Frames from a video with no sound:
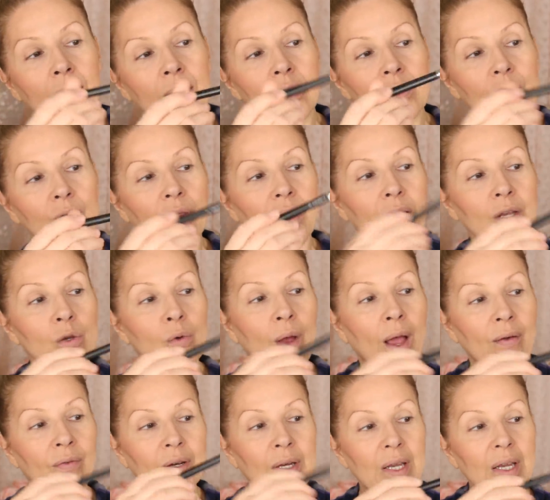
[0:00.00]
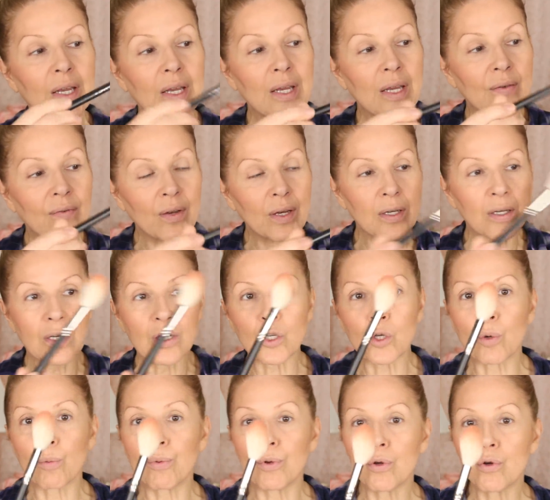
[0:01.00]
So then you have an even
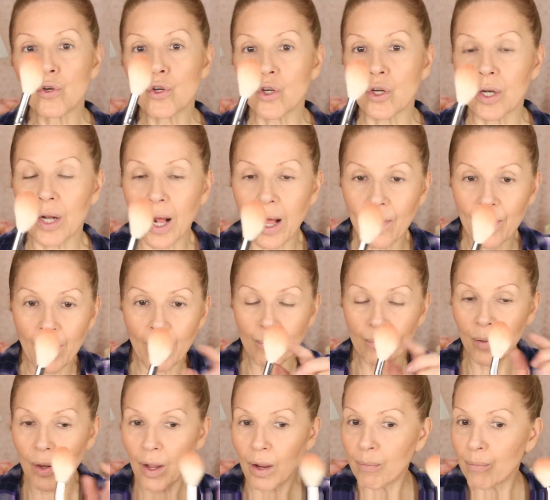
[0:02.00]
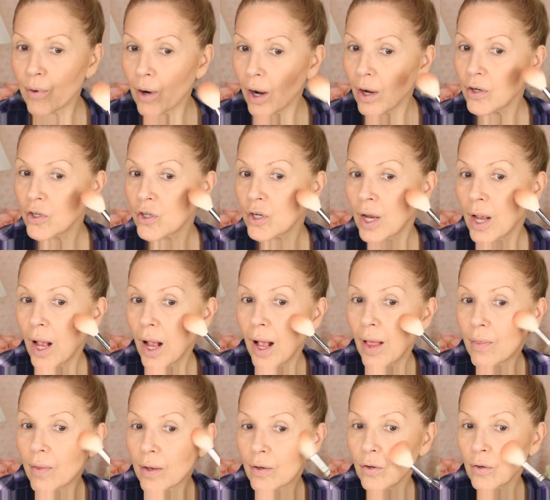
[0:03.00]
distribution on that brush,
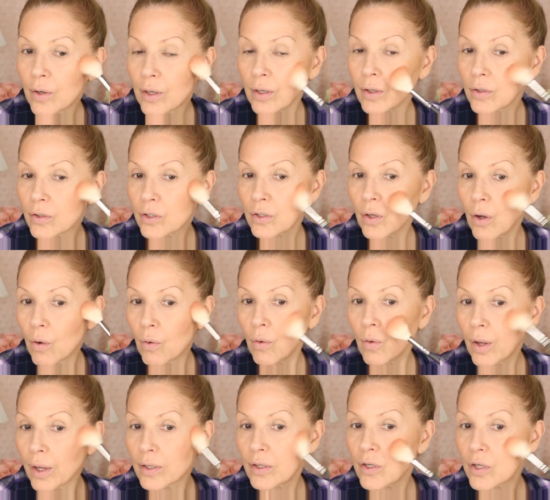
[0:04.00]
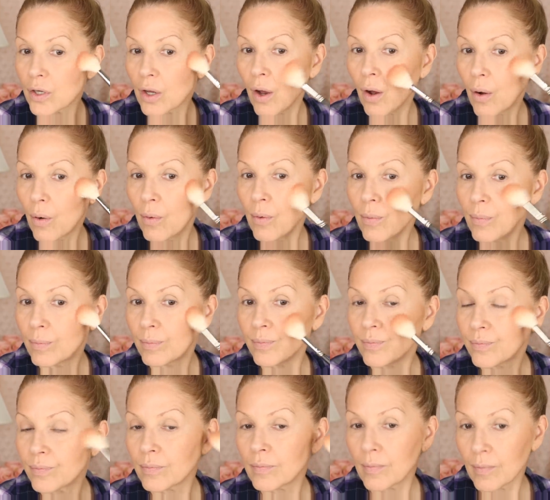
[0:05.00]
and then you're gonna just go like so,
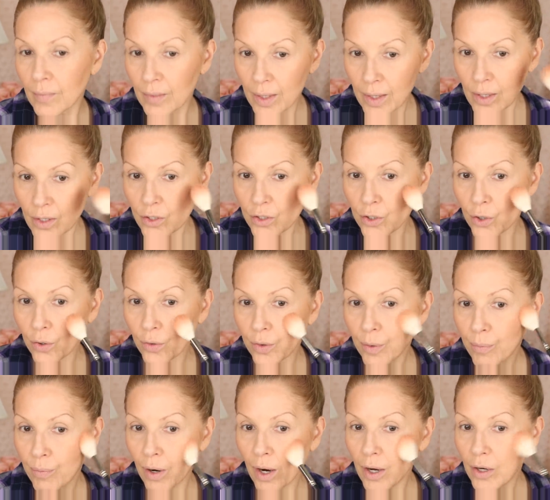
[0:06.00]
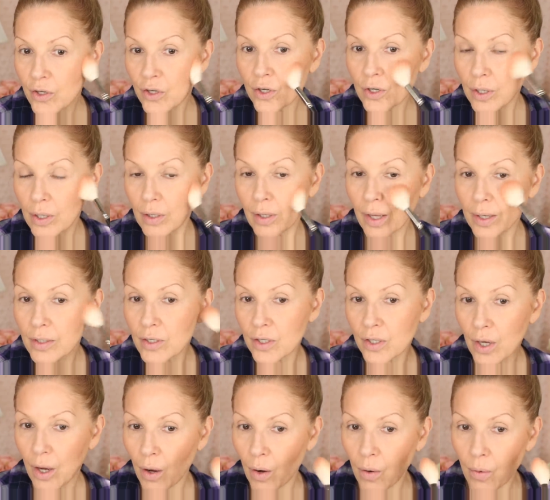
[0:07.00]
turn the brush like
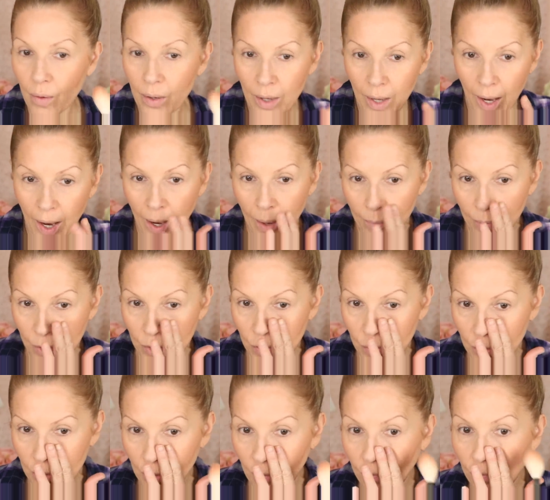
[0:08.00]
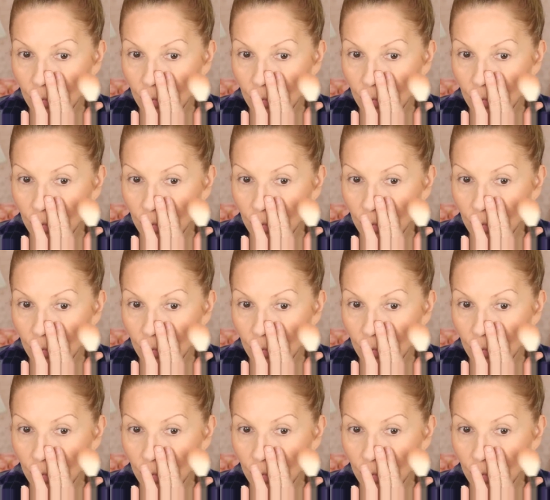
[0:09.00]
so, put your two